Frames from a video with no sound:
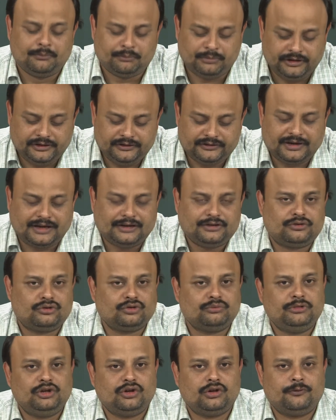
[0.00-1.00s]
please write
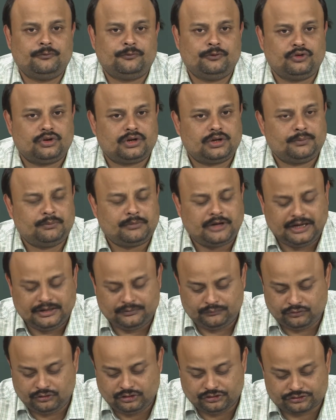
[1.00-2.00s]
to me on forum
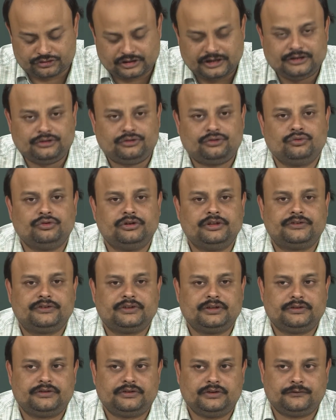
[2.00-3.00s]
and we will try to
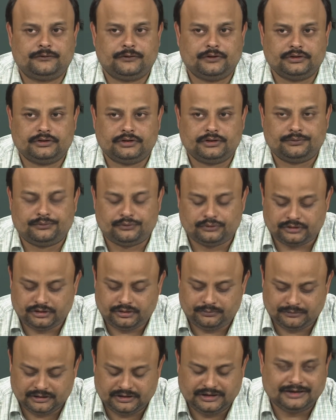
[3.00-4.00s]
discuss it further,
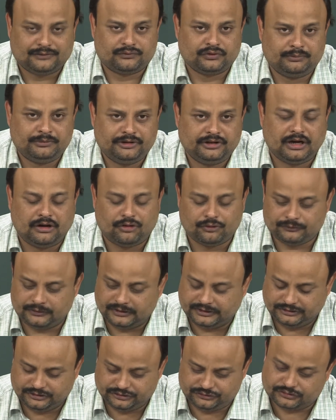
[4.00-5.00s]
okay, but that will be the
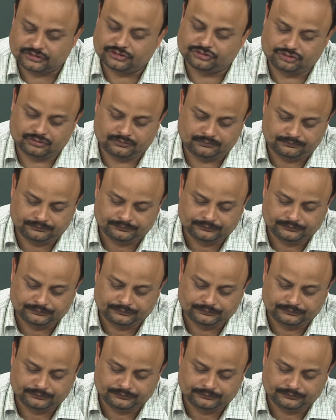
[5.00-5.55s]
offline discussion.